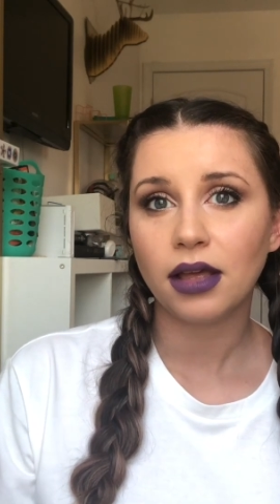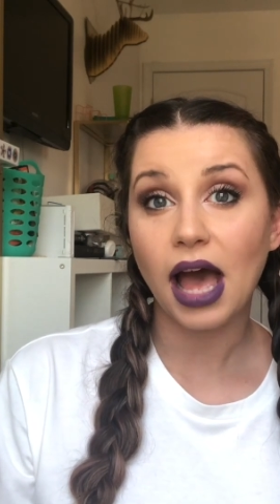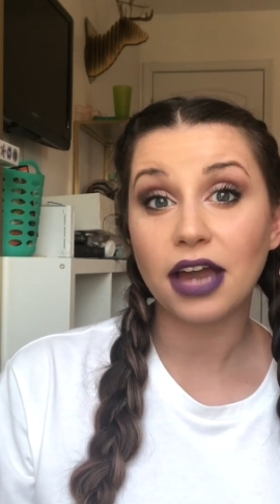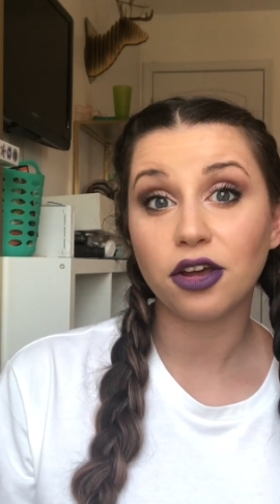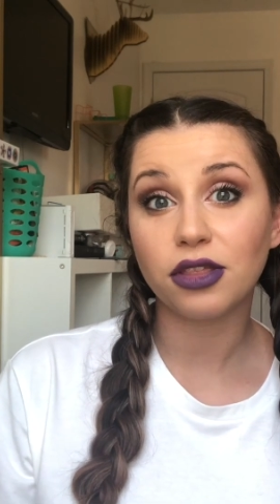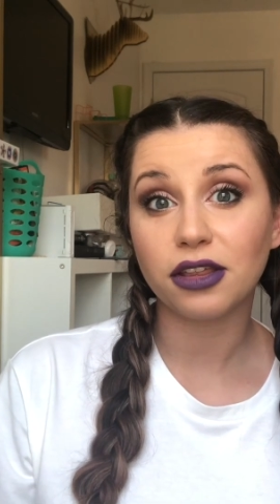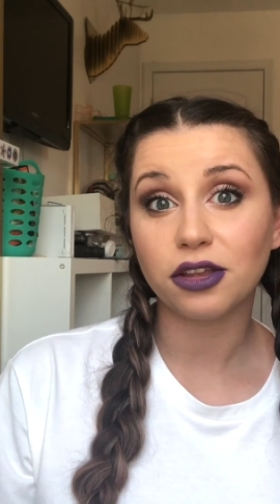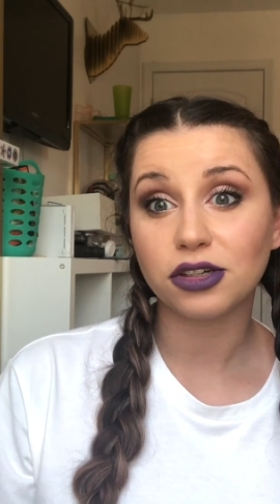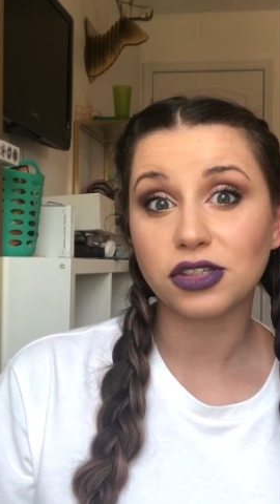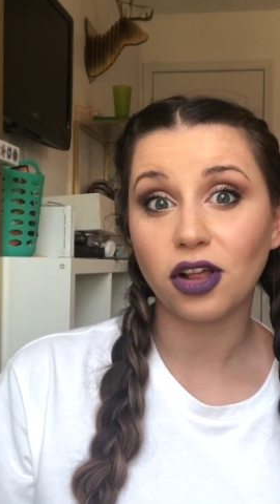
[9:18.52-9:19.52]
I know that
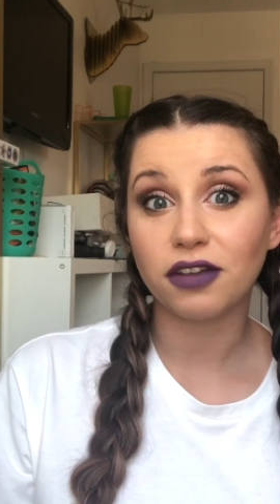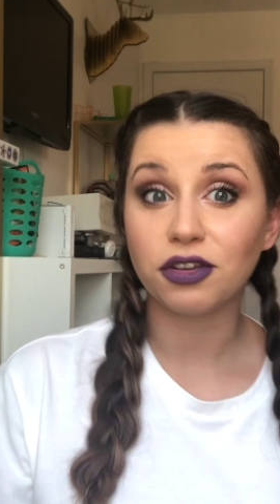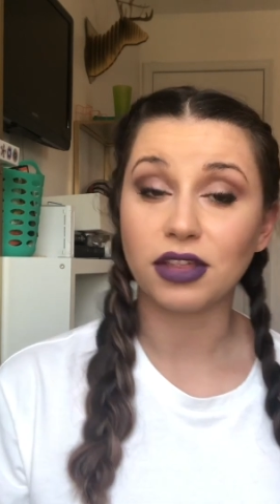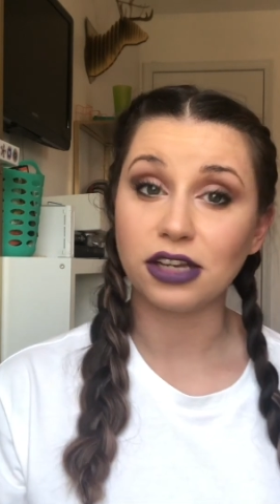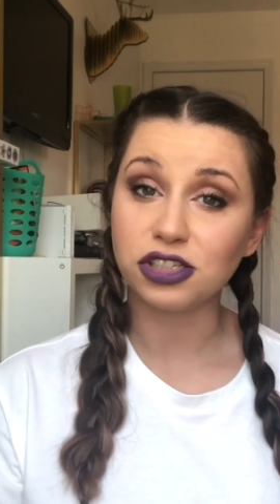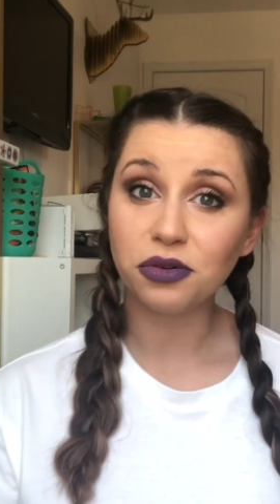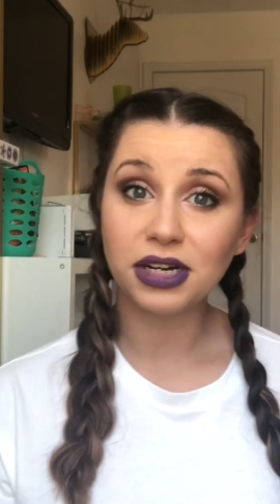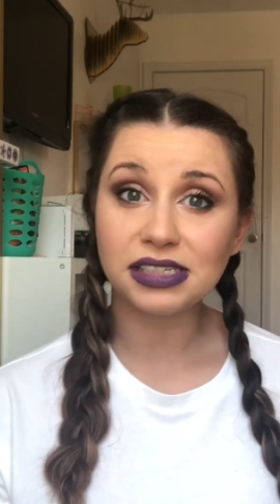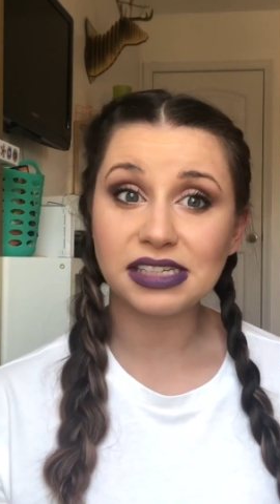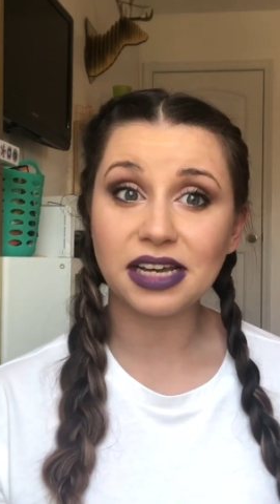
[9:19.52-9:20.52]
there's a lot of you that do
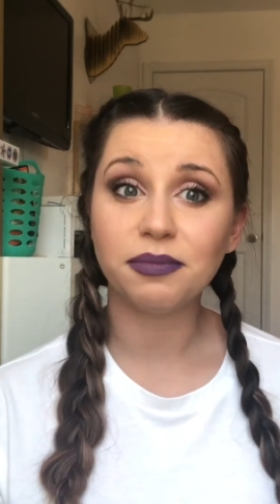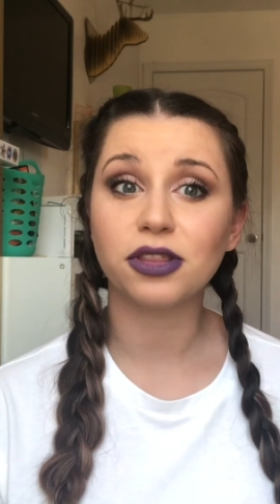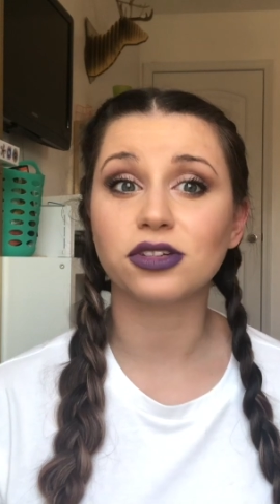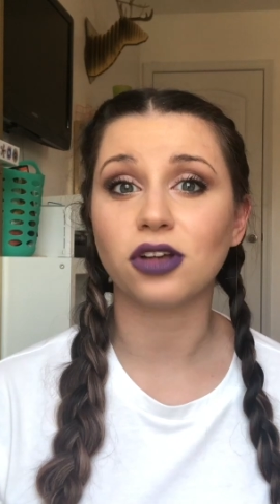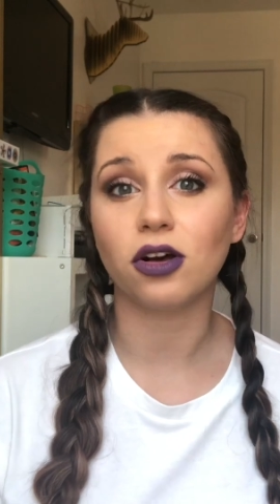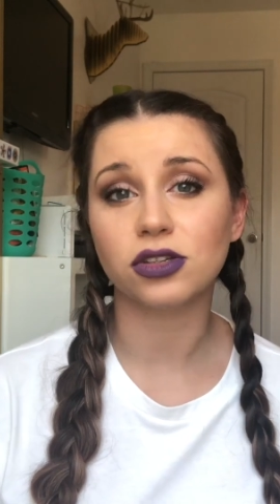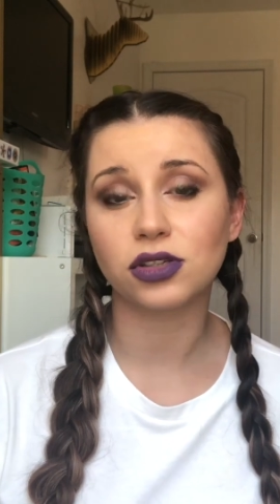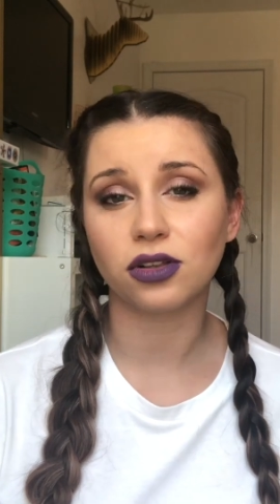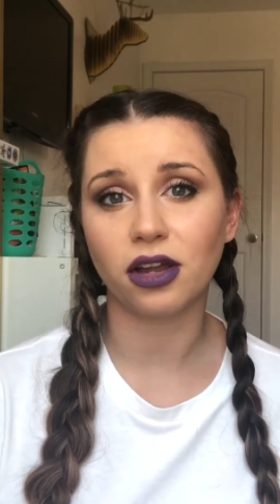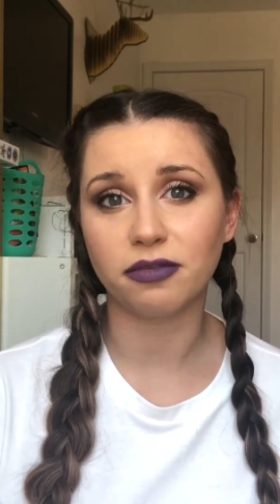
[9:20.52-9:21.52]
want to see them, but there's
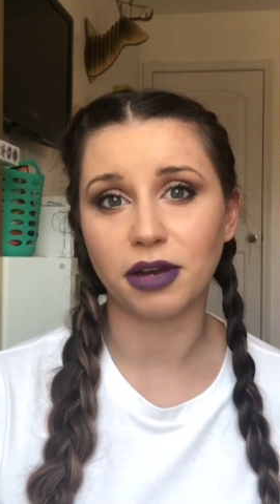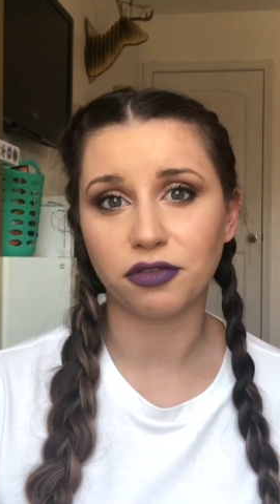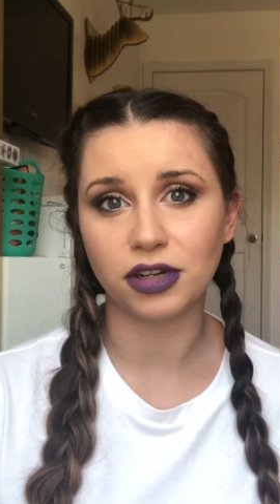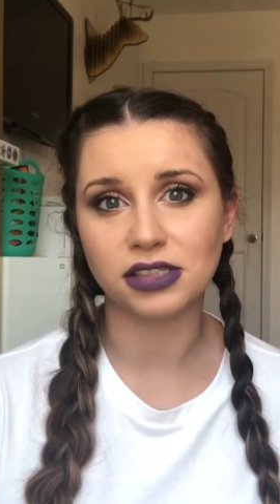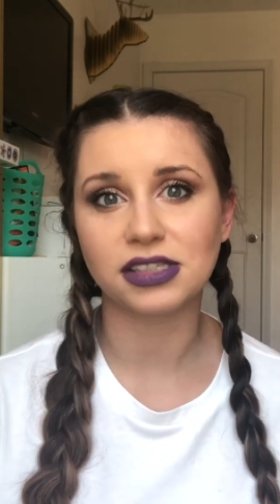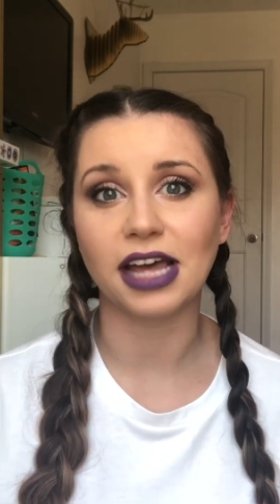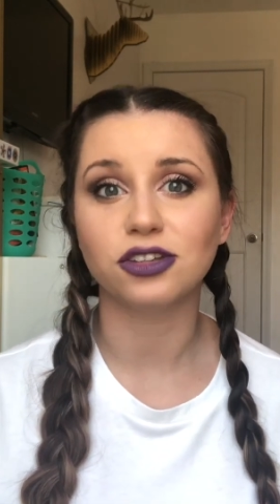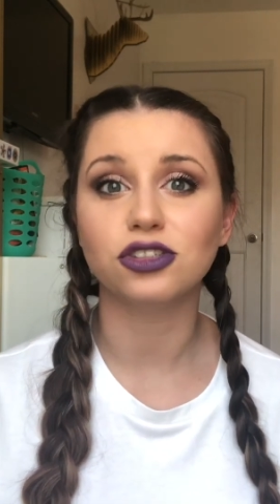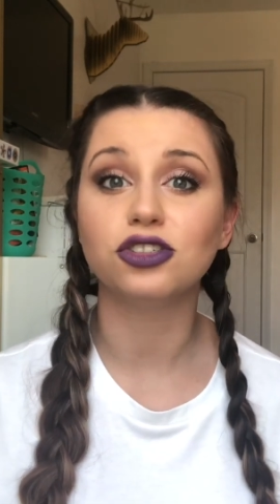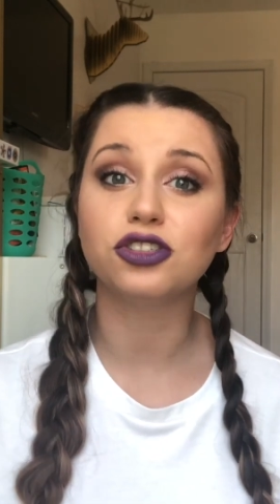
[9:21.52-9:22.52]
also a lot of my friends
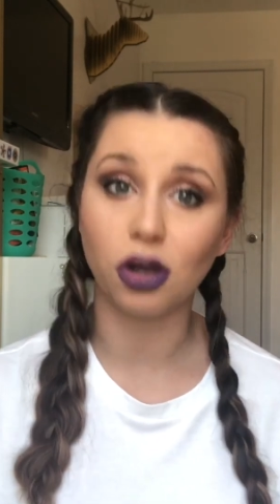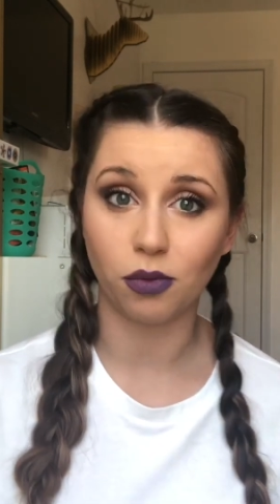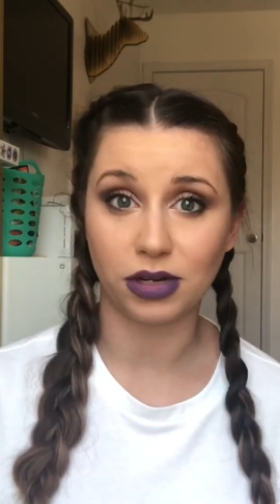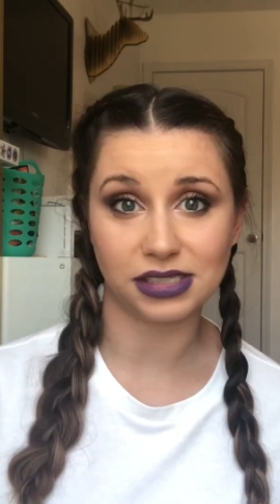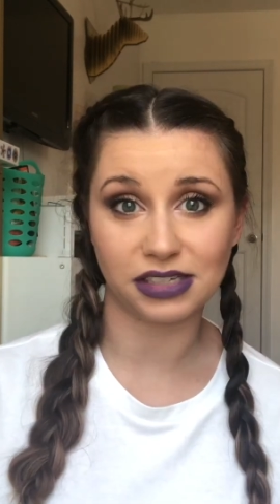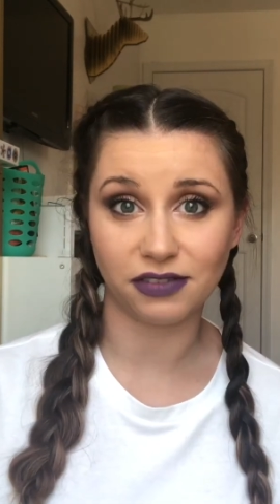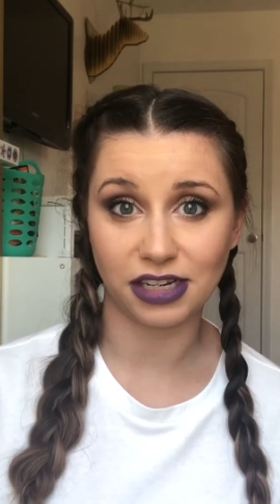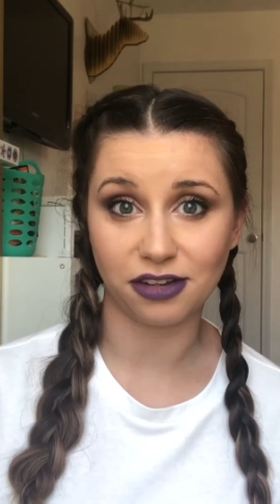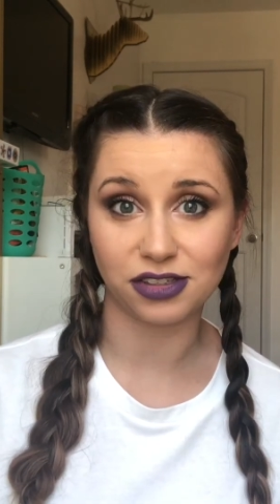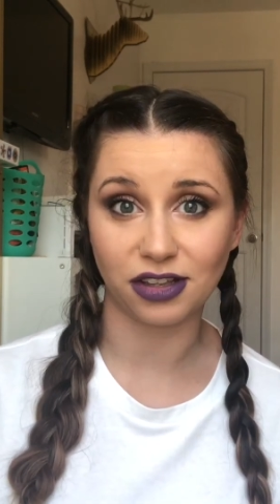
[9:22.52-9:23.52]
that don't want to see
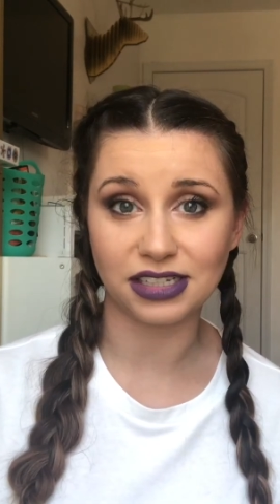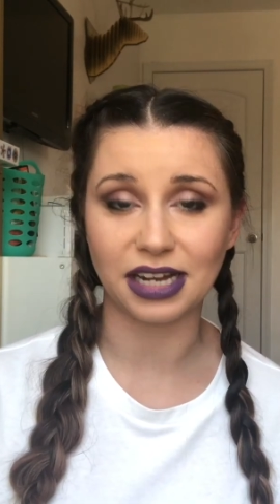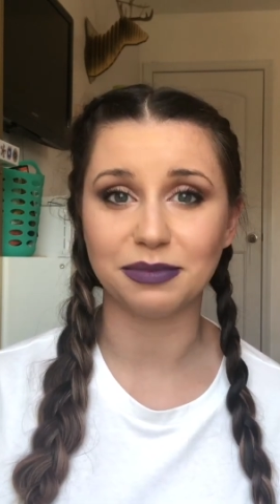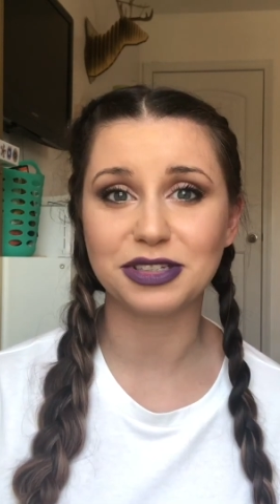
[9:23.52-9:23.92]
videos all the time.